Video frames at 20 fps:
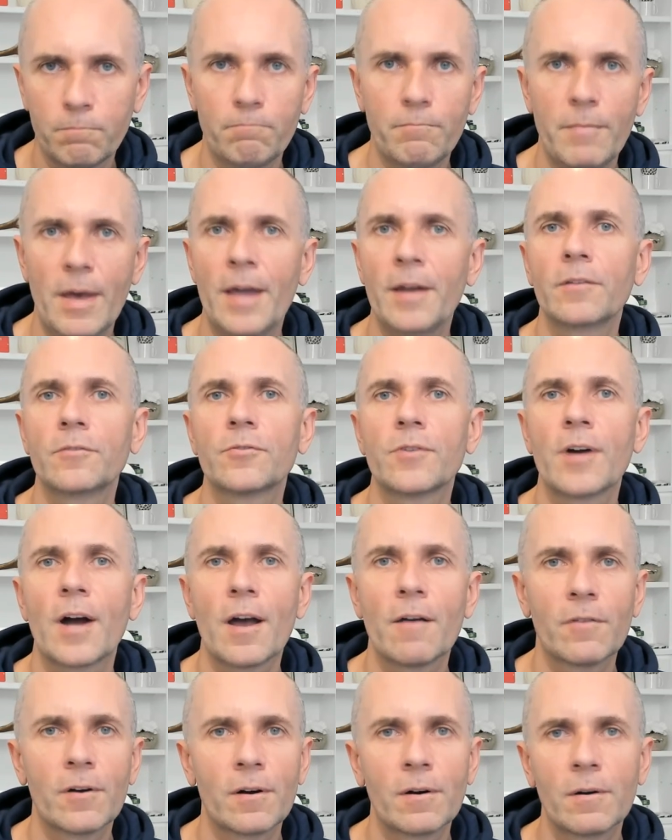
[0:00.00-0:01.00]
any
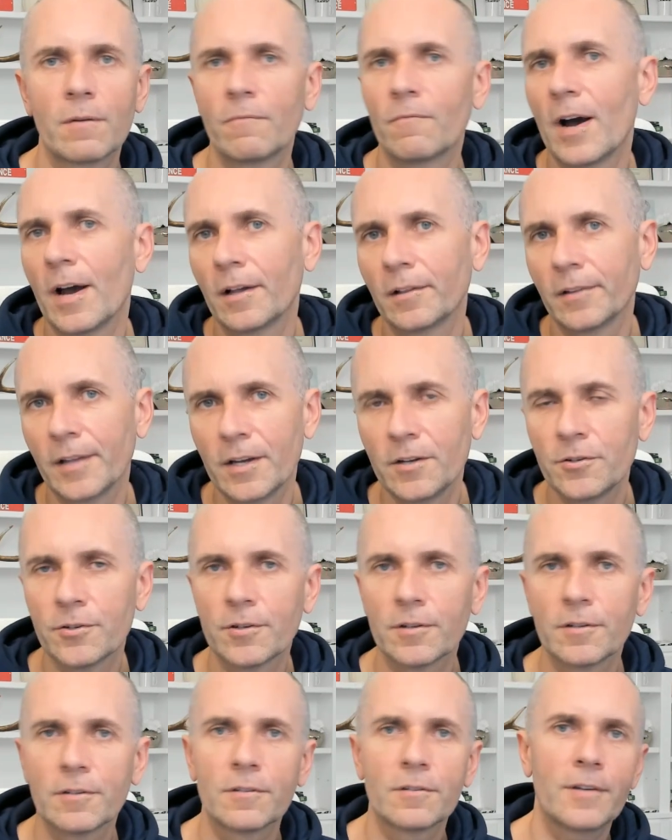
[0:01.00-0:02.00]
driver,
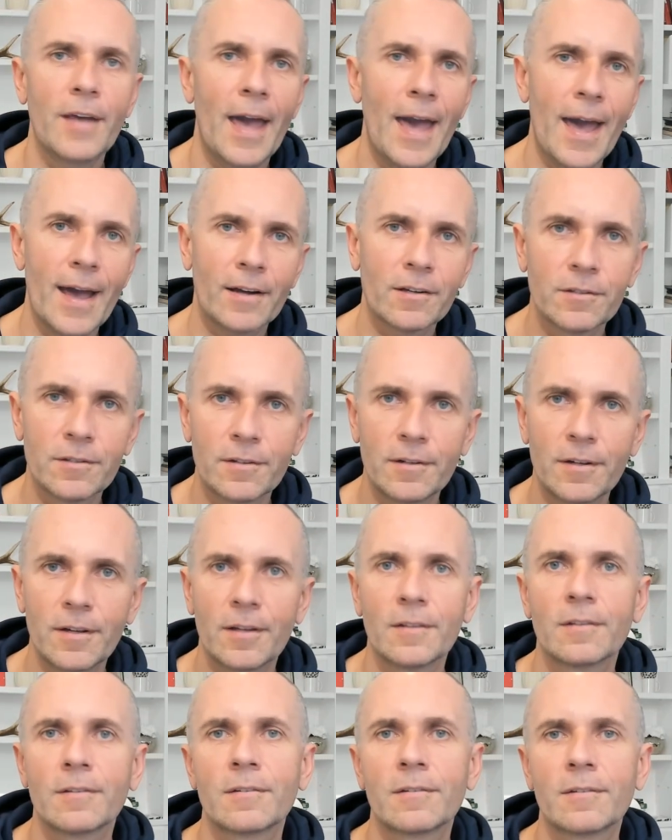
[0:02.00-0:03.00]
violations,
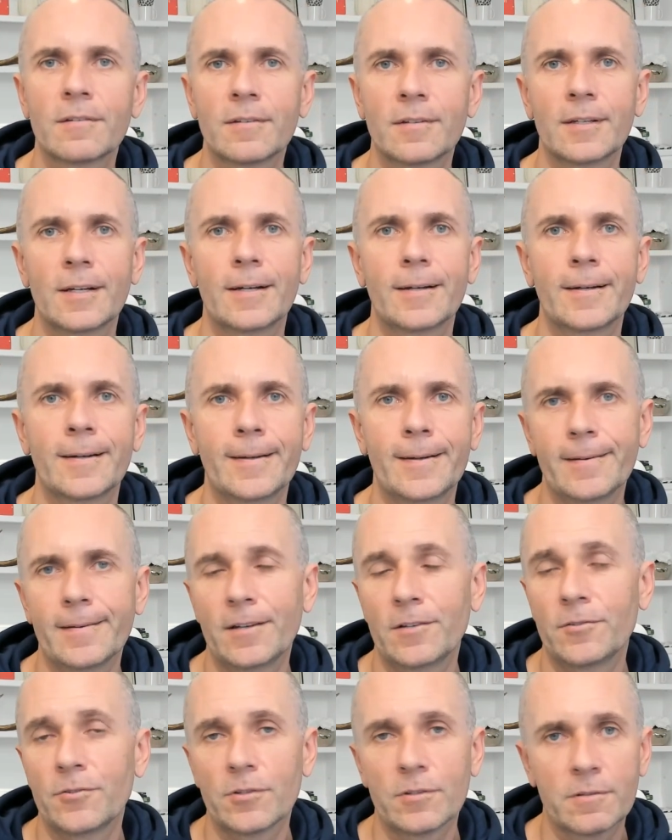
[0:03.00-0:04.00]
accidents.
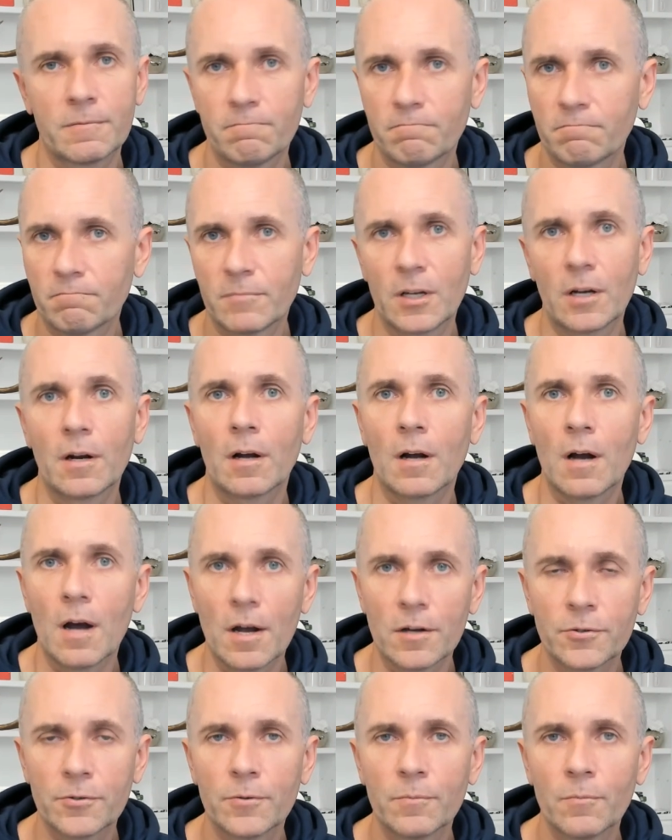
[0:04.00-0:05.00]
It's just gonna
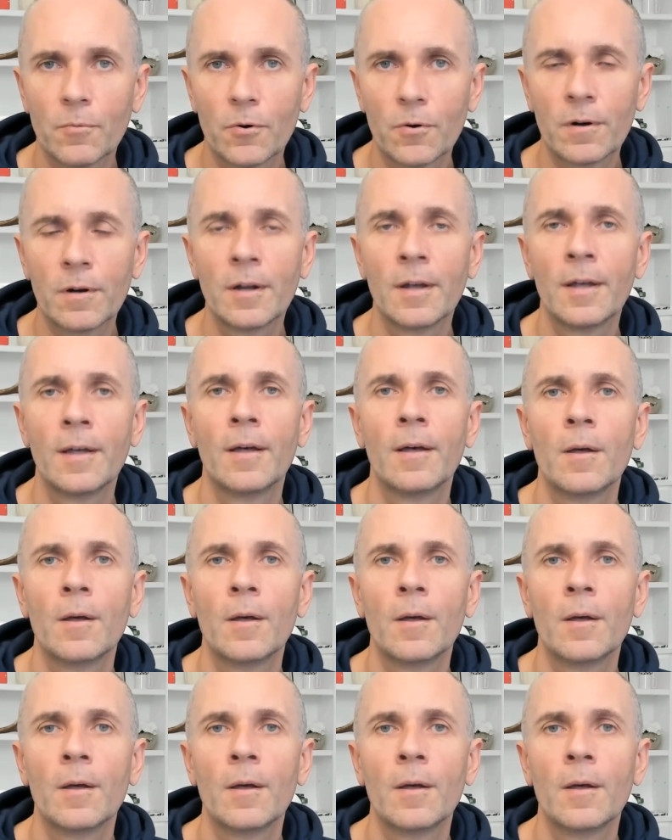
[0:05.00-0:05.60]
cost you more.